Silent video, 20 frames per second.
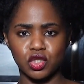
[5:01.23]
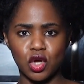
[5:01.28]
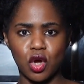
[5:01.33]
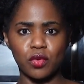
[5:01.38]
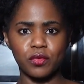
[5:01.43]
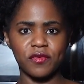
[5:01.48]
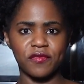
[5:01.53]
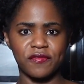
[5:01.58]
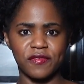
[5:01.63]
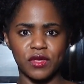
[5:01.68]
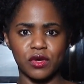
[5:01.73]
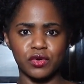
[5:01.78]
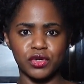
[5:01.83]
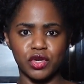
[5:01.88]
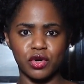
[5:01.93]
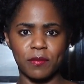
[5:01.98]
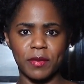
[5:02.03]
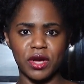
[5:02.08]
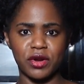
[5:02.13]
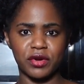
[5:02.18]
don't fill
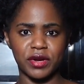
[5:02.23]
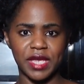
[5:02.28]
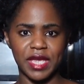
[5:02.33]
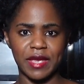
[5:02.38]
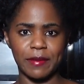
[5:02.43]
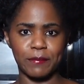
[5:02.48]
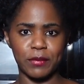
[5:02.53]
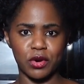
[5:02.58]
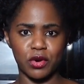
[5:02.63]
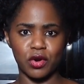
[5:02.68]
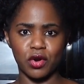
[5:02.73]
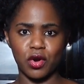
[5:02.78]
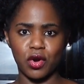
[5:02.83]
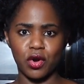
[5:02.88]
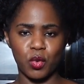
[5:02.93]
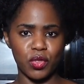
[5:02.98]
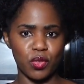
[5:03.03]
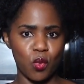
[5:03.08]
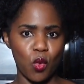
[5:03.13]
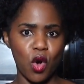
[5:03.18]
your butter keeper
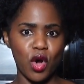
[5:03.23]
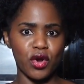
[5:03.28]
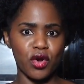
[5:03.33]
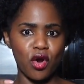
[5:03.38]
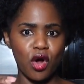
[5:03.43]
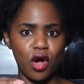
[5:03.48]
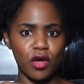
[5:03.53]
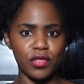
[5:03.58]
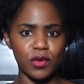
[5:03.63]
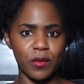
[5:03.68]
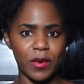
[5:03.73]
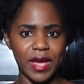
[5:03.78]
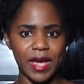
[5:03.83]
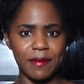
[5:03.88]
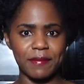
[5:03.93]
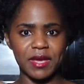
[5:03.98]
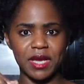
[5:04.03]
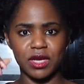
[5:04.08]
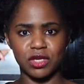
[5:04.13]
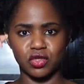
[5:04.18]
with water all the way
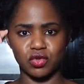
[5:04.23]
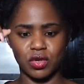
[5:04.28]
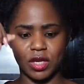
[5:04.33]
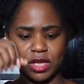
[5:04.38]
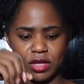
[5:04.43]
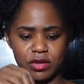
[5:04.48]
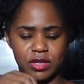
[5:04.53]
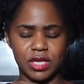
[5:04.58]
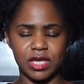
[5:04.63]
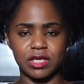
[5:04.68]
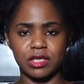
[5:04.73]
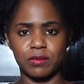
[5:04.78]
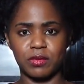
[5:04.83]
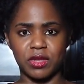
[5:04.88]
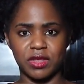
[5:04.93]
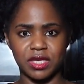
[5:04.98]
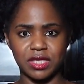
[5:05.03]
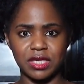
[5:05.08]
because you clearly need to put the